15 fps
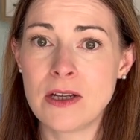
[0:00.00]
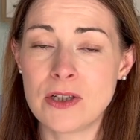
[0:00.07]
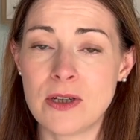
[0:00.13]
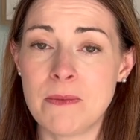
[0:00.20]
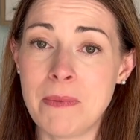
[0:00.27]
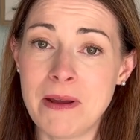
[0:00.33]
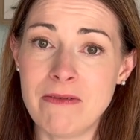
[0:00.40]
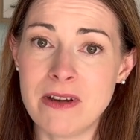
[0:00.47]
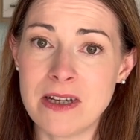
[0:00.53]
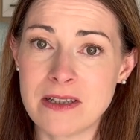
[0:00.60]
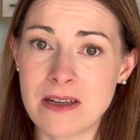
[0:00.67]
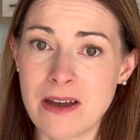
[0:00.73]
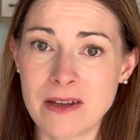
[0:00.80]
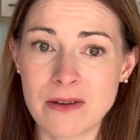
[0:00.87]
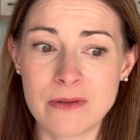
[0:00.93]
to be
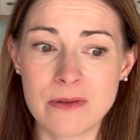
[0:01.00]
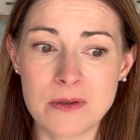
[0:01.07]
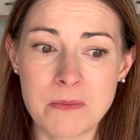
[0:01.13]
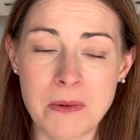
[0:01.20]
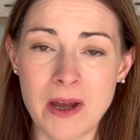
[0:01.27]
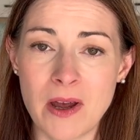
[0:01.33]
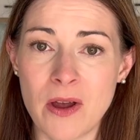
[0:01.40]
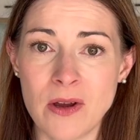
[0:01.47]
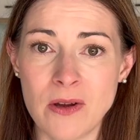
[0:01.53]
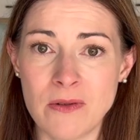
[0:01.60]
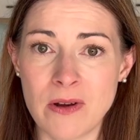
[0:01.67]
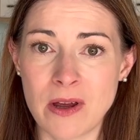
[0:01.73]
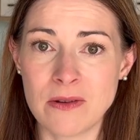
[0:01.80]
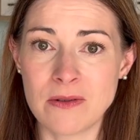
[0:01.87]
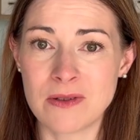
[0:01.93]
recycled, but who
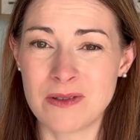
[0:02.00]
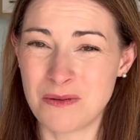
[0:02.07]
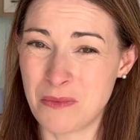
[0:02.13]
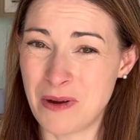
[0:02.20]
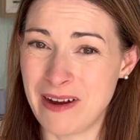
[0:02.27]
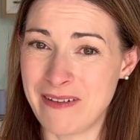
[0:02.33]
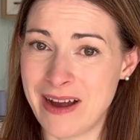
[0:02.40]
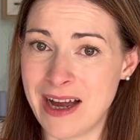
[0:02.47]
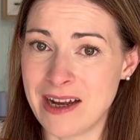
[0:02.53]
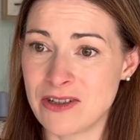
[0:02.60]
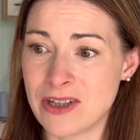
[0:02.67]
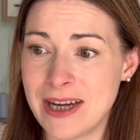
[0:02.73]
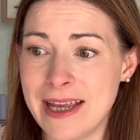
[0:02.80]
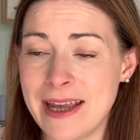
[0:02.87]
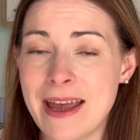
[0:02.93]
knows where it
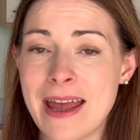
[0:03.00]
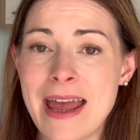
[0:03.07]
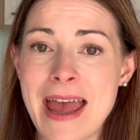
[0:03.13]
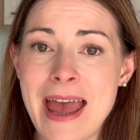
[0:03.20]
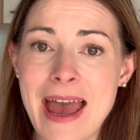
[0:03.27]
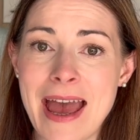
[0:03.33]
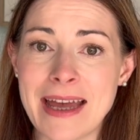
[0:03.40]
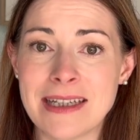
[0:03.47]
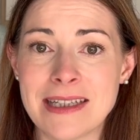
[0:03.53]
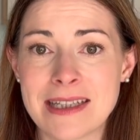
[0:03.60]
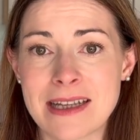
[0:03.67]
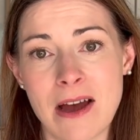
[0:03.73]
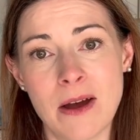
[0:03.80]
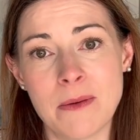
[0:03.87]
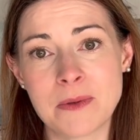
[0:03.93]
actually ends
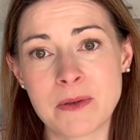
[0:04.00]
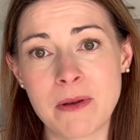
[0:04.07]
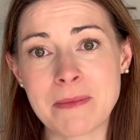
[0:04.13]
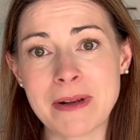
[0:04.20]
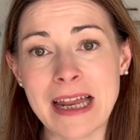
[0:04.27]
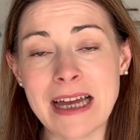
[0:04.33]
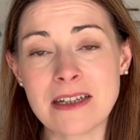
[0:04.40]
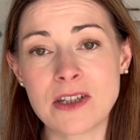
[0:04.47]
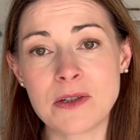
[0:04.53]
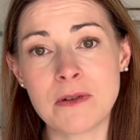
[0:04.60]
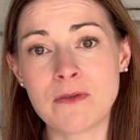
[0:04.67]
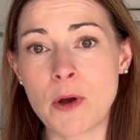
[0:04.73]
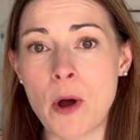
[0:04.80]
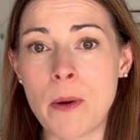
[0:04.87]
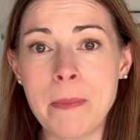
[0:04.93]
up. So I'm glad to have
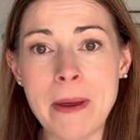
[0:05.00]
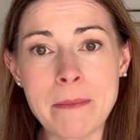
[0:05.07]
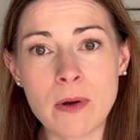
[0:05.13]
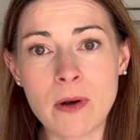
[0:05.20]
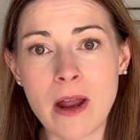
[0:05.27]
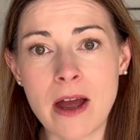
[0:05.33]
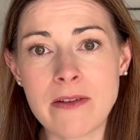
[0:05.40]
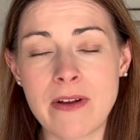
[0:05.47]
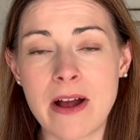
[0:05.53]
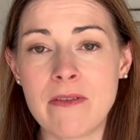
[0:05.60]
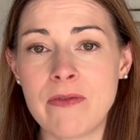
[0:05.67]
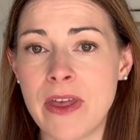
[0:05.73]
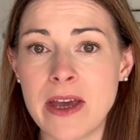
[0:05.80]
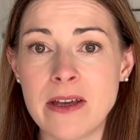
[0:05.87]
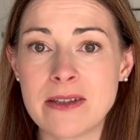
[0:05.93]
got a bit more life out of
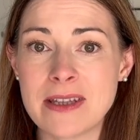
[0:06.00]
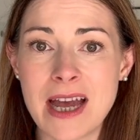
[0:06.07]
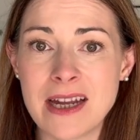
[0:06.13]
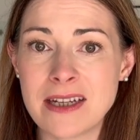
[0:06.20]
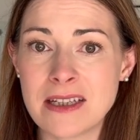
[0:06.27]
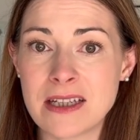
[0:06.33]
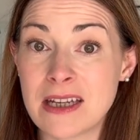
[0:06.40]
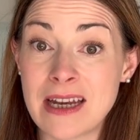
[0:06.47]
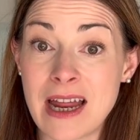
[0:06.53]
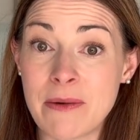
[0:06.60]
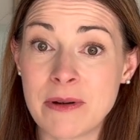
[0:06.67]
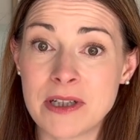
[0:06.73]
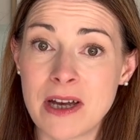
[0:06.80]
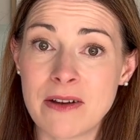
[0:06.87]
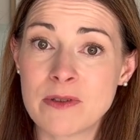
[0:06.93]
those, and now I
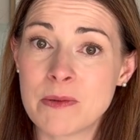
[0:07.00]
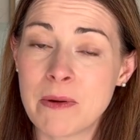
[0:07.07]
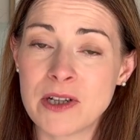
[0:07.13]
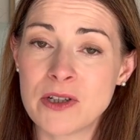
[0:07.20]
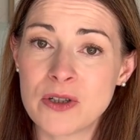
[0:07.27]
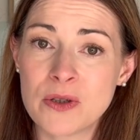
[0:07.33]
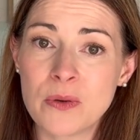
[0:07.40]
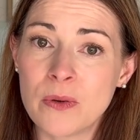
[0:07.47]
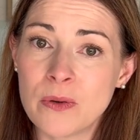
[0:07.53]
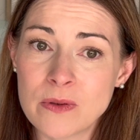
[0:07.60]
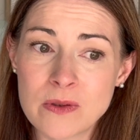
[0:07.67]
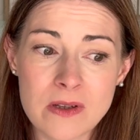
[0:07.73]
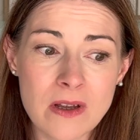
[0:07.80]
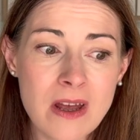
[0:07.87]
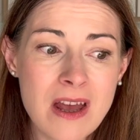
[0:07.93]
don't have to buy
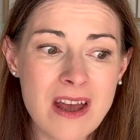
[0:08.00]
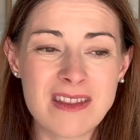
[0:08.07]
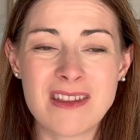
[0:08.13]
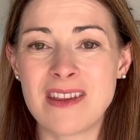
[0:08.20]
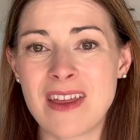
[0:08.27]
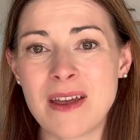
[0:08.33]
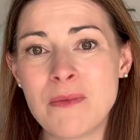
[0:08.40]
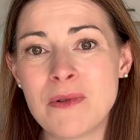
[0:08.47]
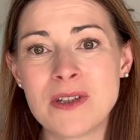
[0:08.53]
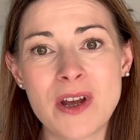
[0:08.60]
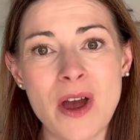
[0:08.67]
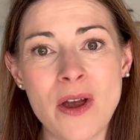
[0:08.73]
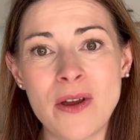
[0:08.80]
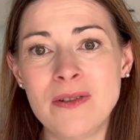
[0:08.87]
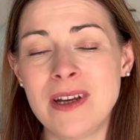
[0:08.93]
shorts that they would
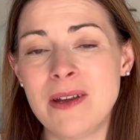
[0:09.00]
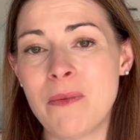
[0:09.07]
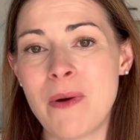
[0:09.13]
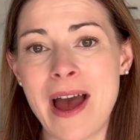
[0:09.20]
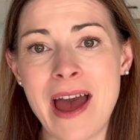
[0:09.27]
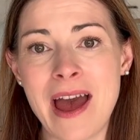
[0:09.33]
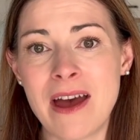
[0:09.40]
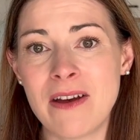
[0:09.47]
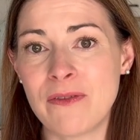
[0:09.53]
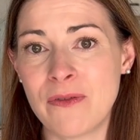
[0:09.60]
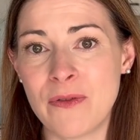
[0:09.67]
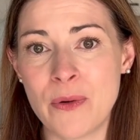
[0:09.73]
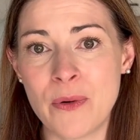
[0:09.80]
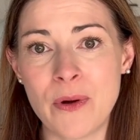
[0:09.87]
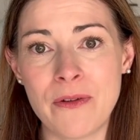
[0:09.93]
only wear
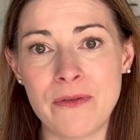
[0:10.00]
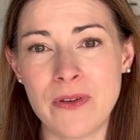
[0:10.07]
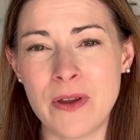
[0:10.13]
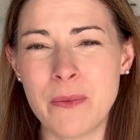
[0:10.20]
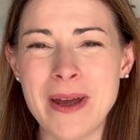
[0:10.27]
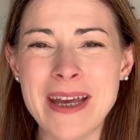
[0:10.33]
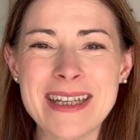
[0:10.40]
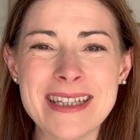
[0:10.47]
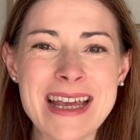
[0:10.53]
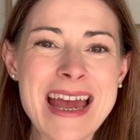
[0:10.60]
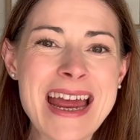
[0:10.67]
for a few weeks.